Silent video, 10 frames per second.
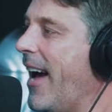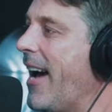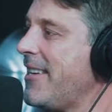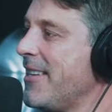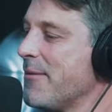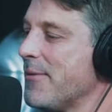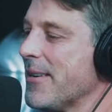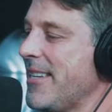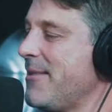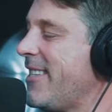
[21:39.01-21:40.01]
hiding in the
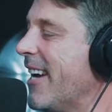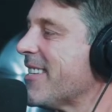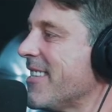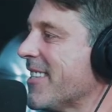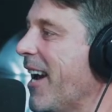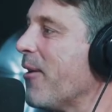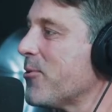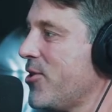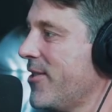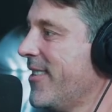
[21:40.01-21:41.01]
fucking Texas
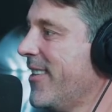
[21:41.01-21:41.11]
couch. I